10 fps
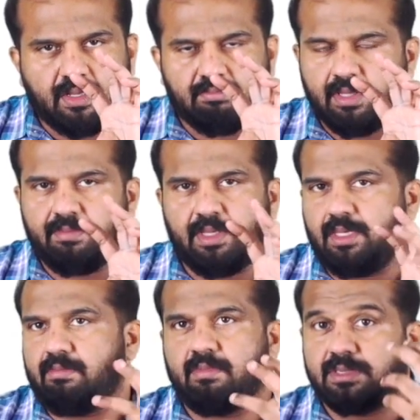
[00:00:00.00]

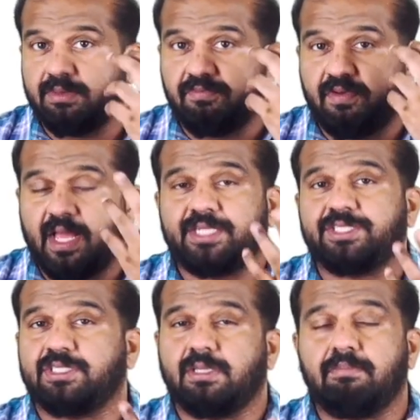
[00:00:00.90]
maybe some
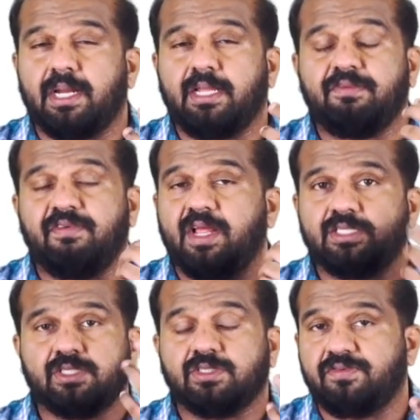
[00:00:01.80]
flashes, bright
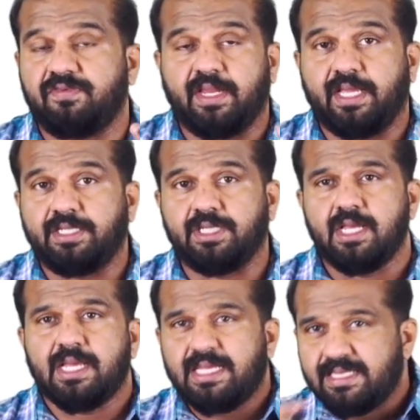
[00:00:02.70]
flashes of light,
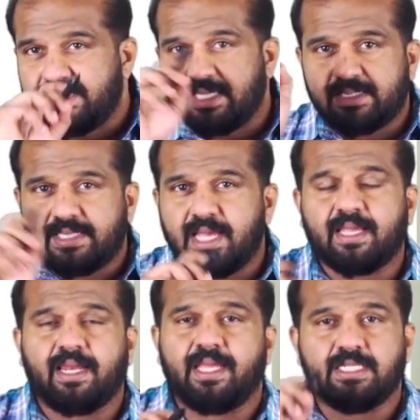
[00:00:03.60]

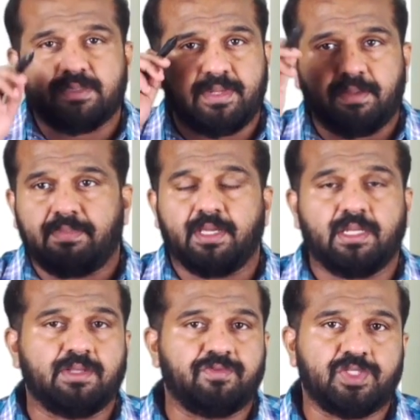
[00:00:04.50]
zigzag lines may appear
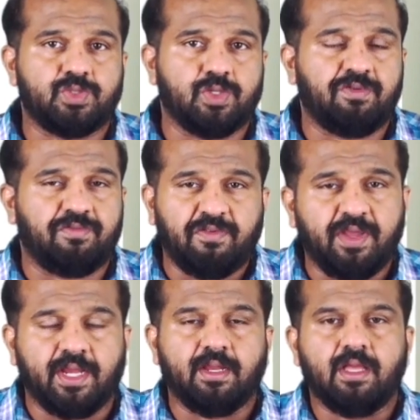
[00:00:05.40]
in the visual
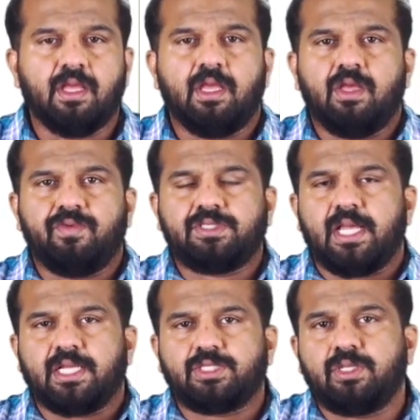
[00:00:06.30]
field, which
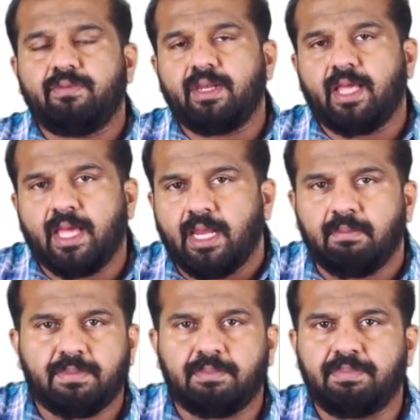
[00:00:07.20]
actually will
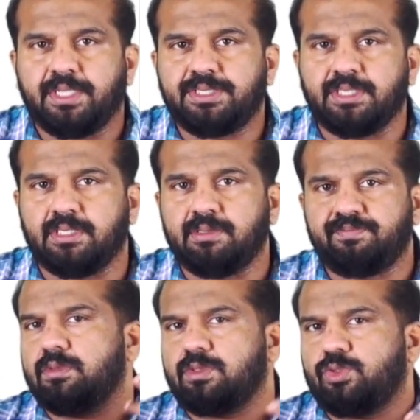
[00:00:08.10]
help the patient
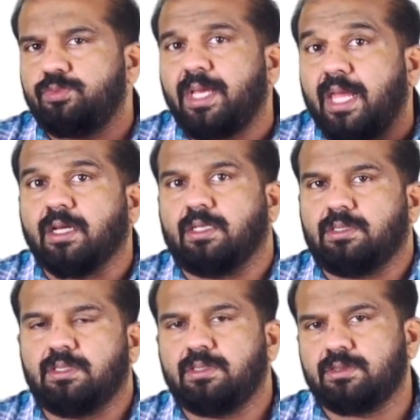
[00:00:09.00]
to be alert.
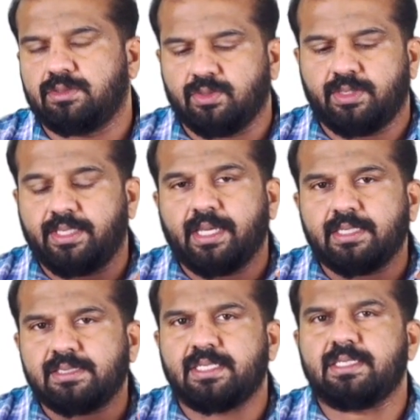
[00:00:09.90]
So he
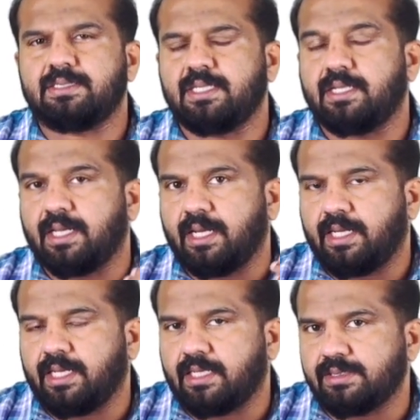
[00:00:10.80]
can sense that the
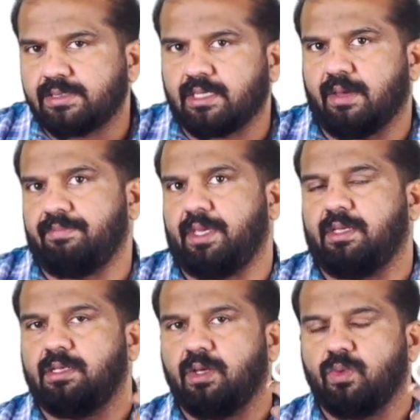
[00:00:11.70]
headache is
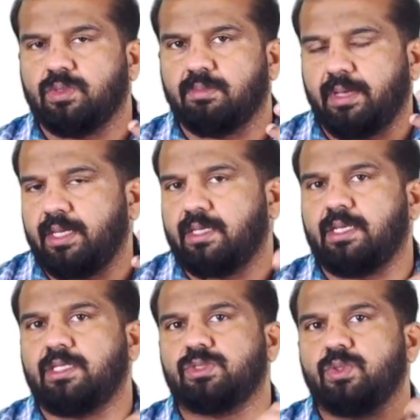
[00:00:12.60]
coming. Now the
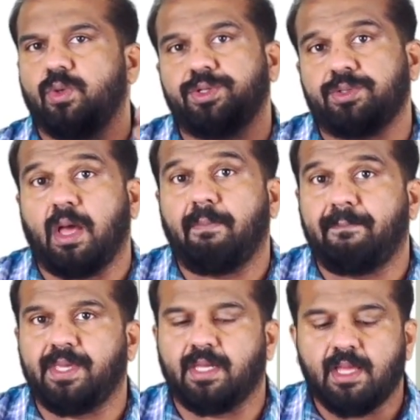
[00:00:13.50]
migraine is going to
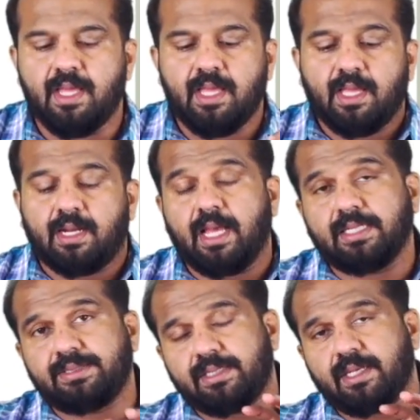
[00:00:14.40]
appear.
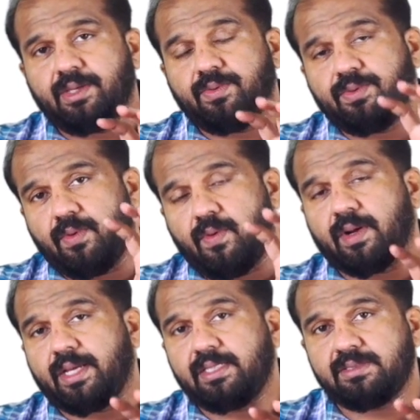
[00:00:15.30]
Classically, you know,
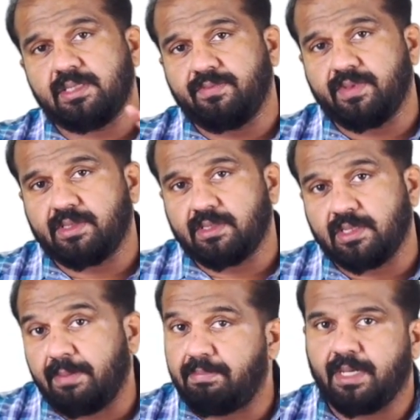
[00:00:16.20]
aura is seen with
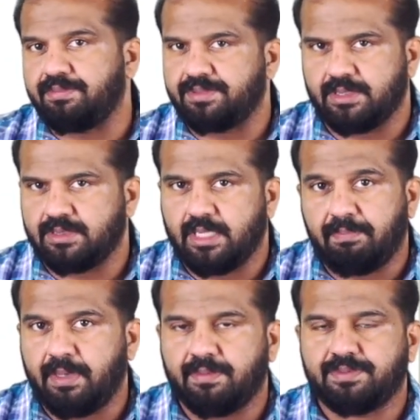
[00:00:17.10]
epilepsy.
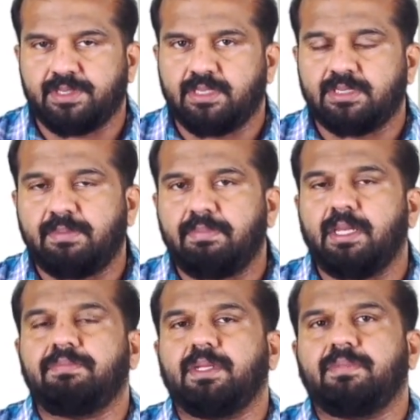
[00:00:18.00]
This
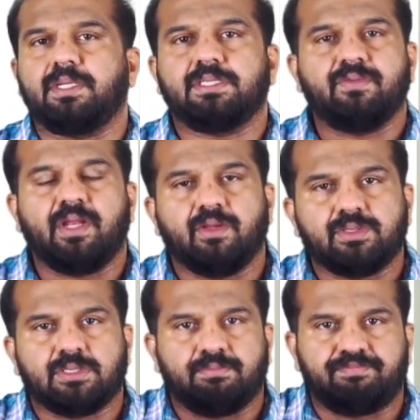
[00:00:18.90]
epileptic patient will have
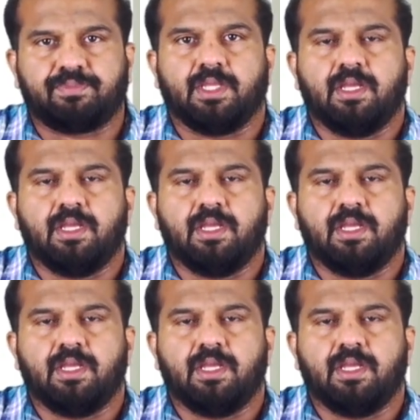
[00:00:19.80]
some